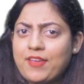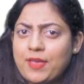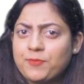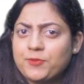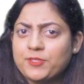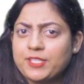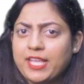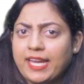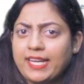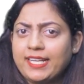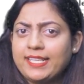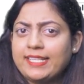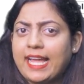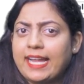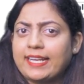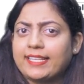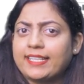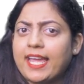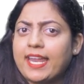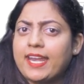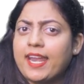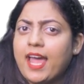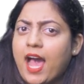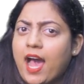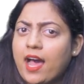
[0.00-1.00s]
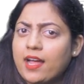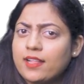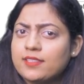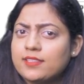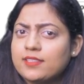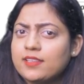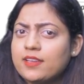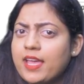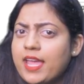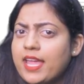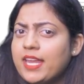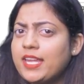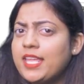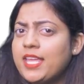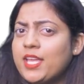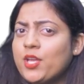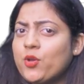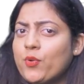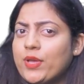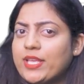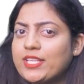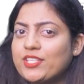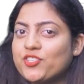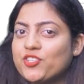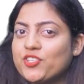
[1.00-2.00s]
website that can answer any
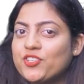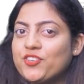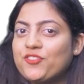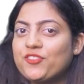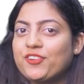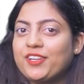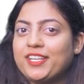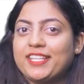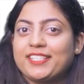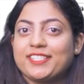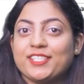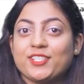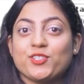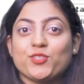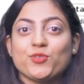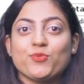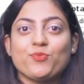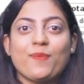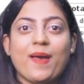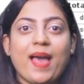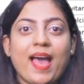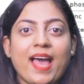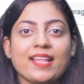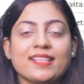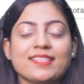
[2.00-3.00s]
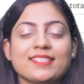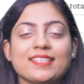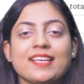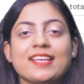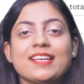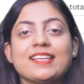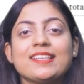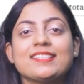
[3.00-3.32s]
question related to maths,